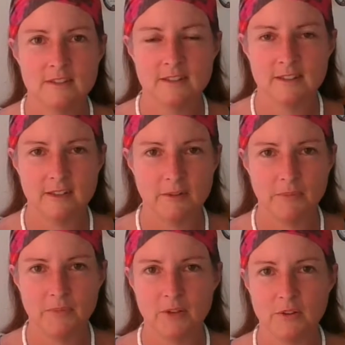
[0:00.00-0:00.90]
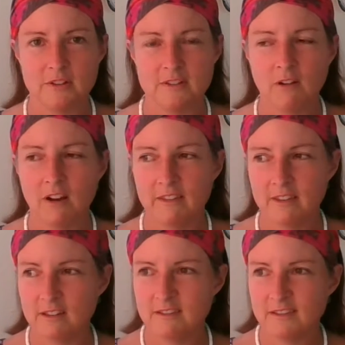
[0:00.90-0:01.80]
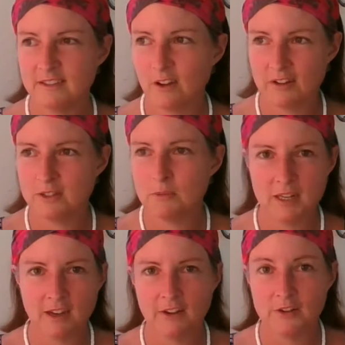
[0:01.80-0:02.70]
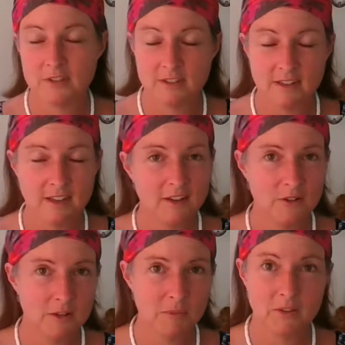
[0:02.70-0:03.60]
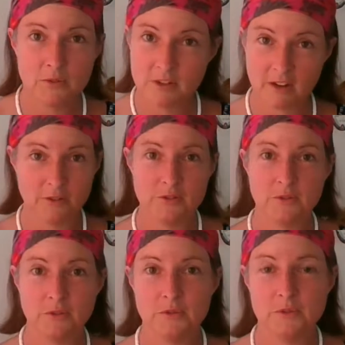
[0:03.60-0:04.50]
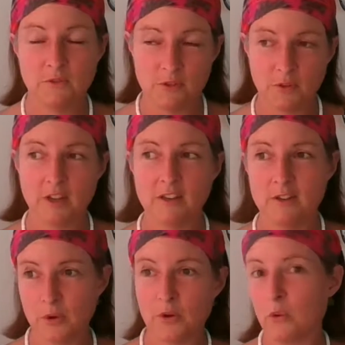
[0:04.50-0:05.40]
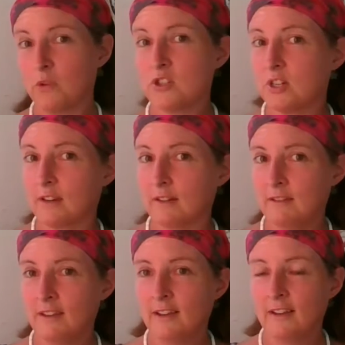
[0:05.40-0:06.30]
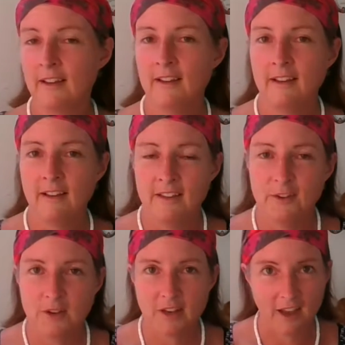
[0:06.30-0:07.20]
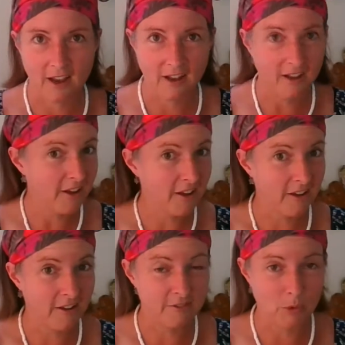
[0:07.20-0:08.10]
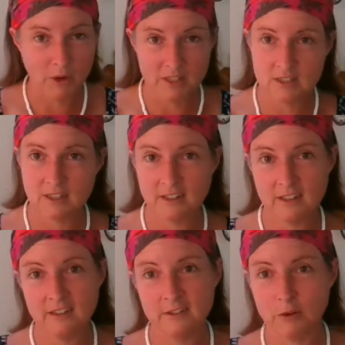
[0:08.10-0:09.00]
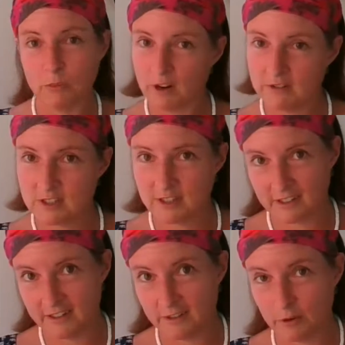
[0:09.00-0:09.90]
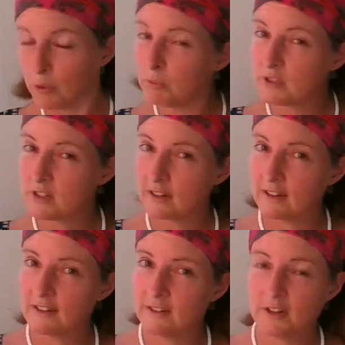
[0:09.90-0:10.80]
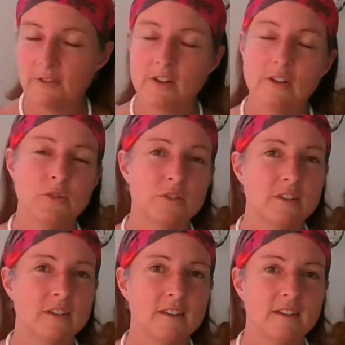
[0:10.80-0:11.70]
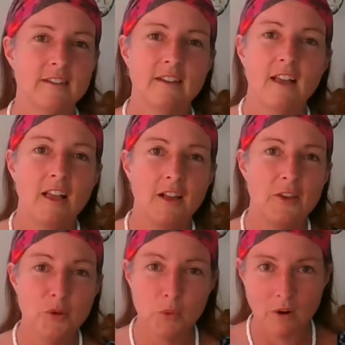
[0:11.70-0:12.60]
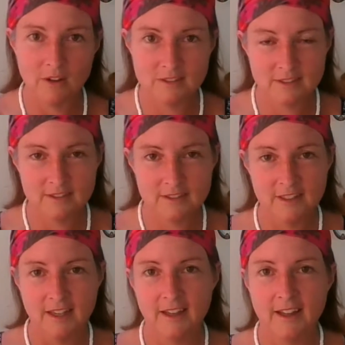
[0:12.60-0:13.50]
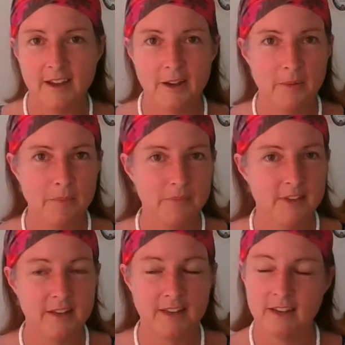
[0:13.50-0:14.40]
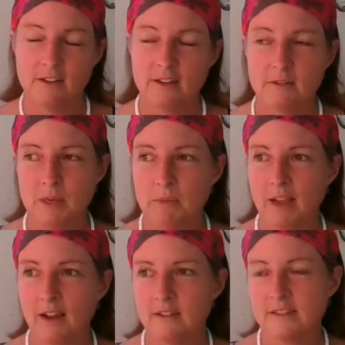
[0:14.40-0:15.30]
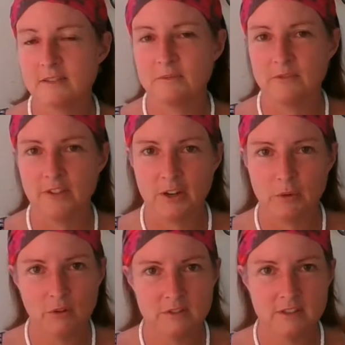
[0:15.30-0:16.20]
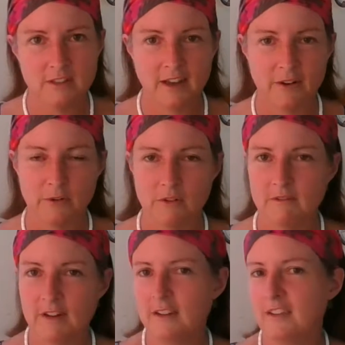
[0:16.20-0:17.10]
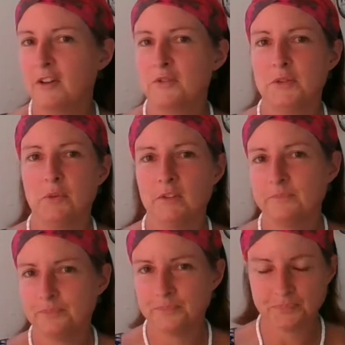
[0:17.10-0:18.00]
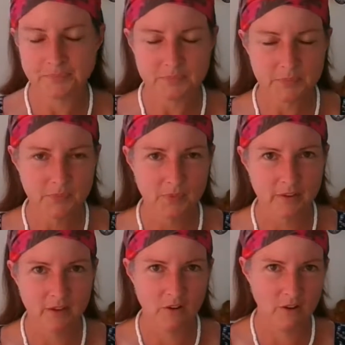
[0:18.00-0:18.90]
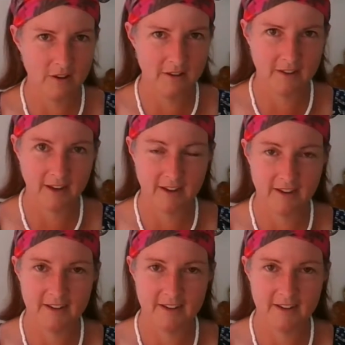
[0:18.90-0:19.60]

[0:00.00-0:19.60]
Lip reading: It's not too many colors, and again, you can make those colors your own. So if you don't want an orange chicken, you can have a white chicken or a brown chicken or a purple chicken, whatever color chicken you want. And again, you can maybe add some funny words to that or anything else you want on that.